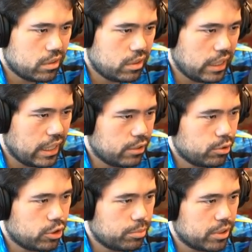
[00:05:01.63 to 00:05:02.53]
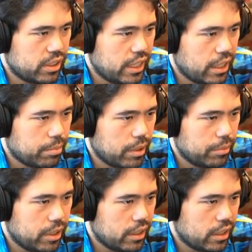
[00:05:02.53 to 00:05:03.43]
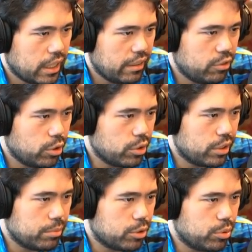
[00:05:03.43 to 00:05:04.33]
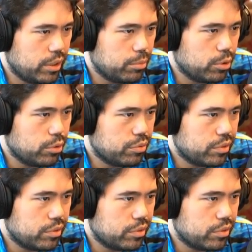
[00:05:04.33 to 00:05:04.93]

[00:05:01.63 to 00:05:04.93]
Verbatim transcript: yeah this was just a mistake by me and I have no good in-between move